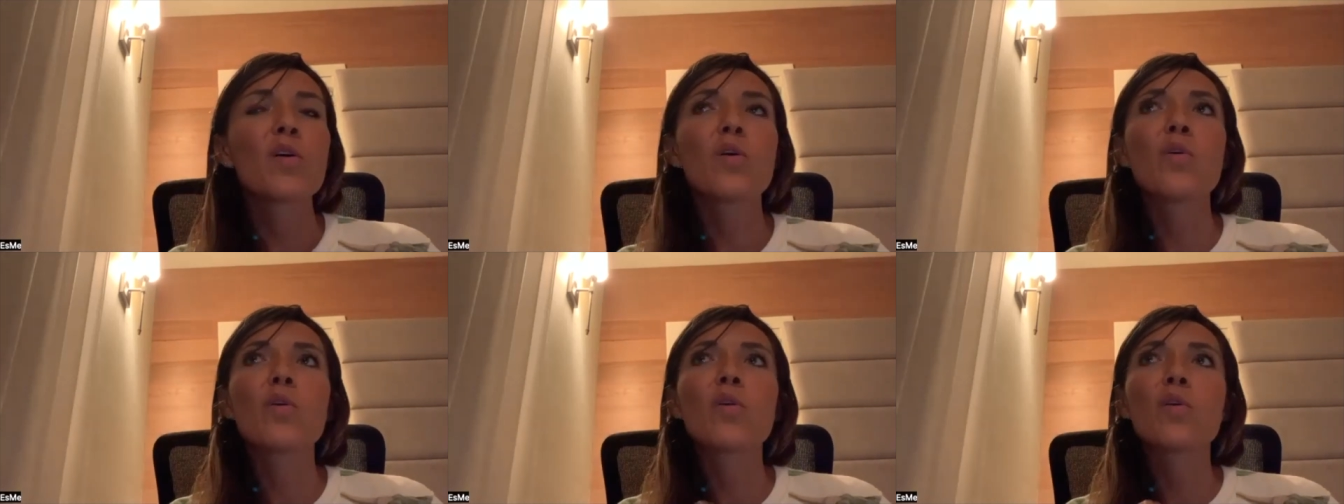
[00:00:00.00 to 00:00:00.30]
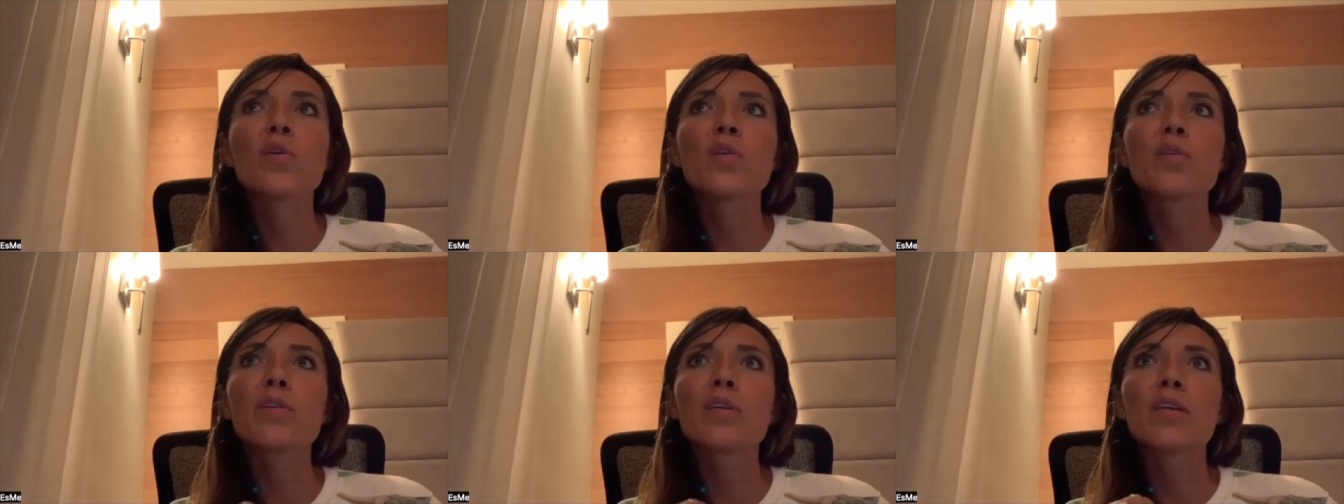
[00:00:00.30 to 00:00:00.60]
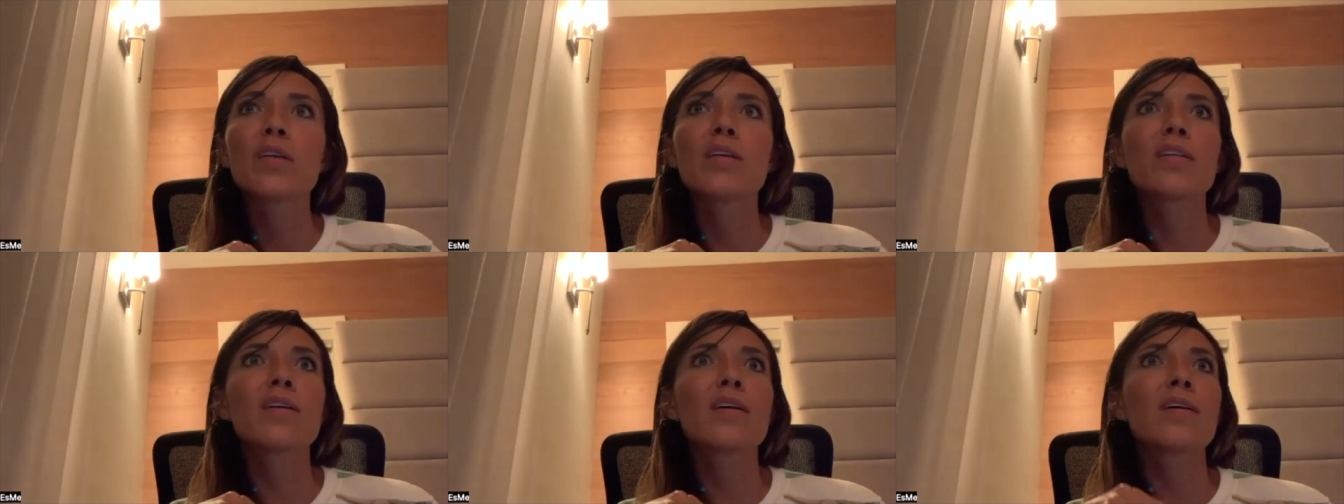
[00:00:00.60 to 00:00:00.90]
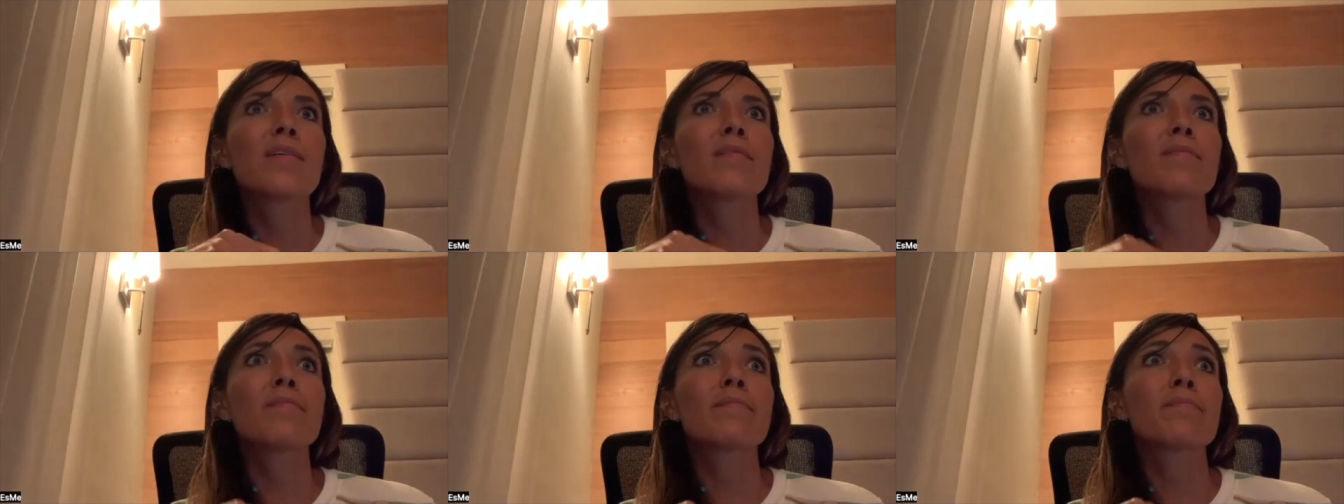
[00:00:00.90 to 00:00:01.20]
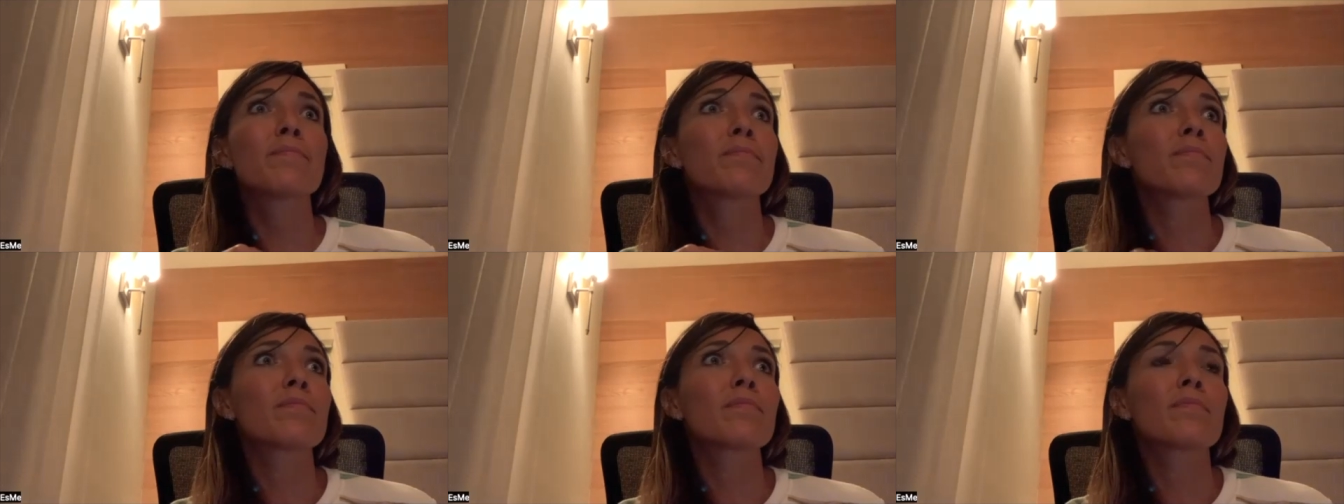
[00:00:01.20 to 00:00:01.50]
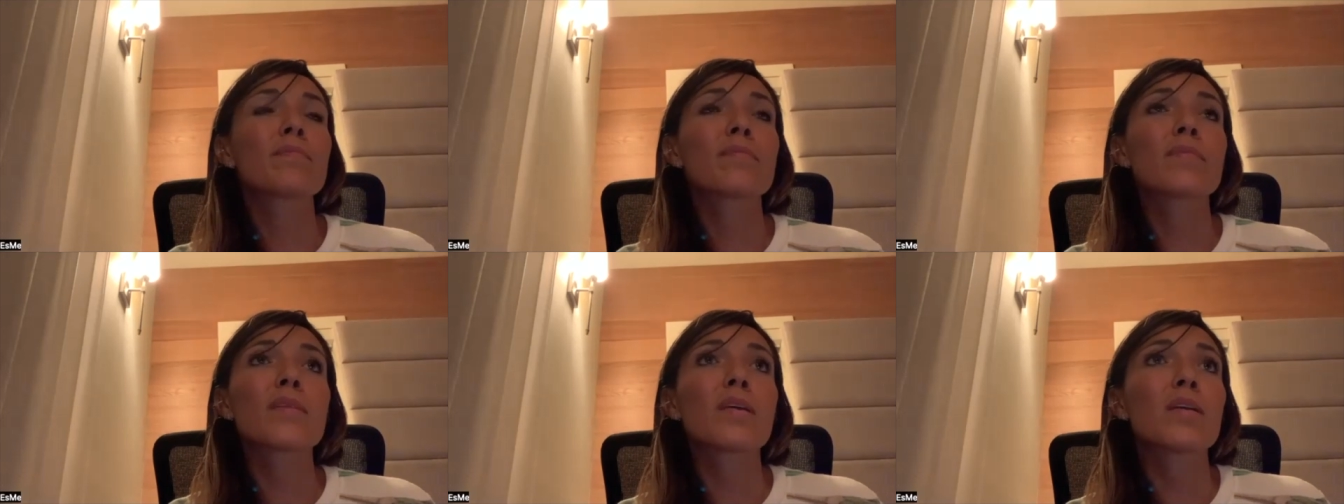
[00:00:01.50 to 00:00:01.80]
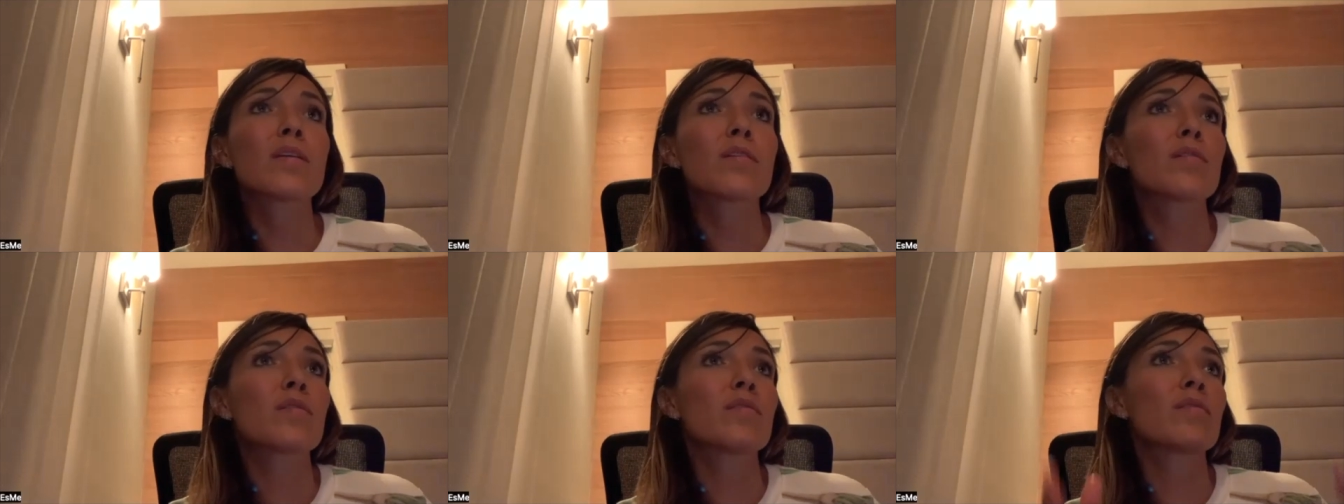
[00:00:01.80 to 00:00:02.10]
or in a um,
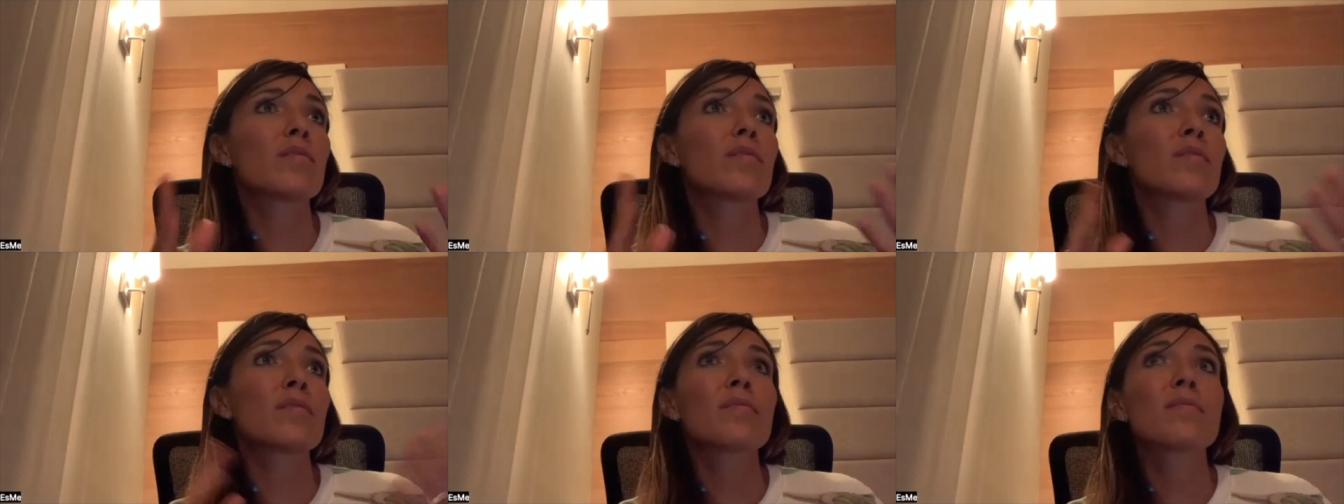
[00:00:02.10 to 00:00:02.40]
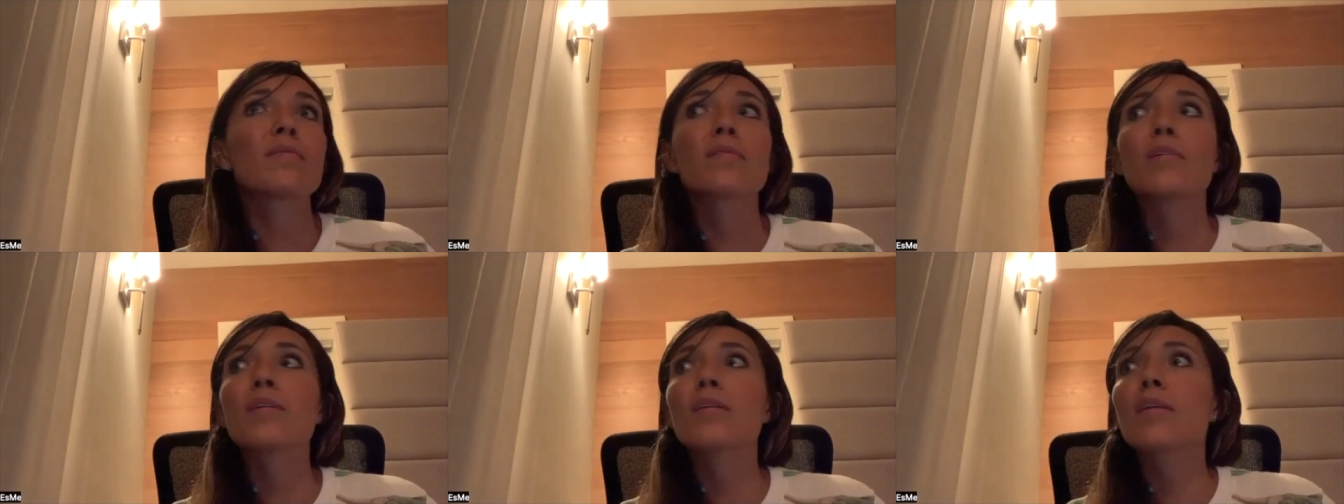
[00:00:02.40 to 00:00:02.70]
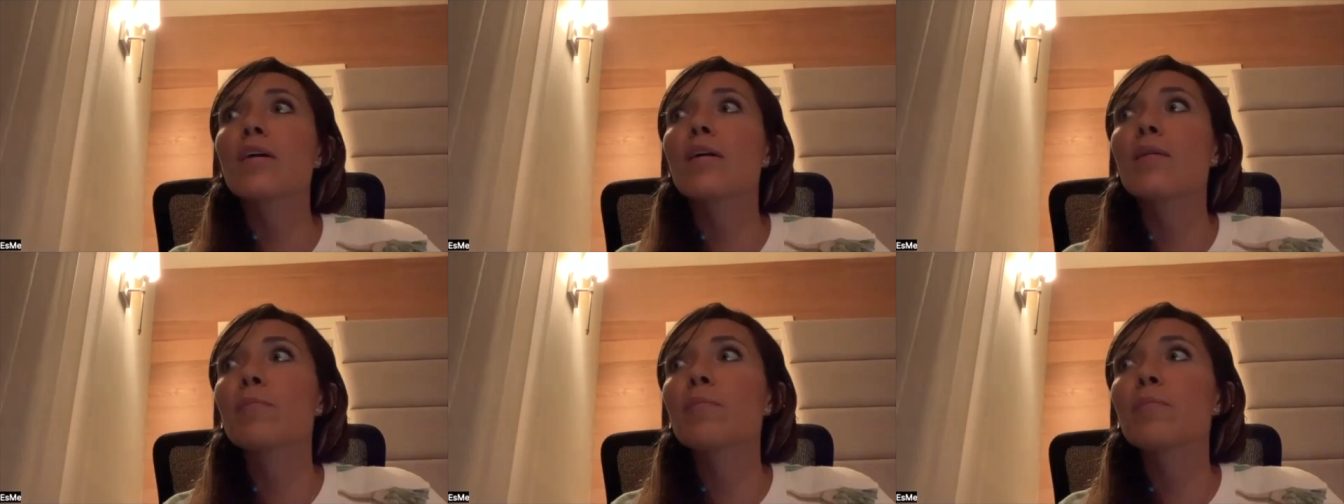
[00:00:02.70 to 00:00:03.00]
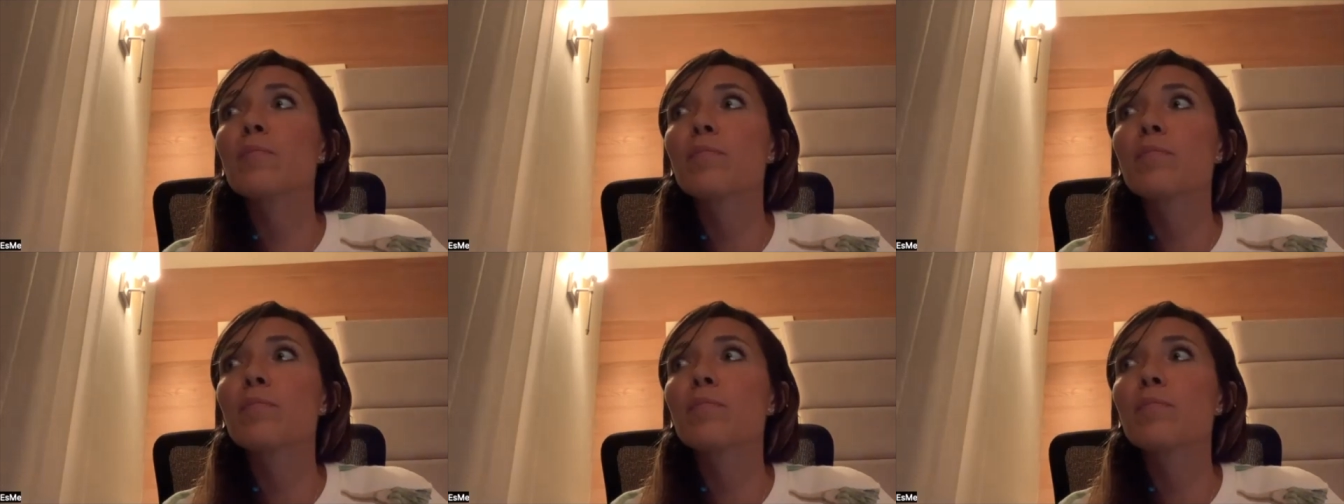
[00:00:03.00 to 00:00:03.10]
I don't know, in a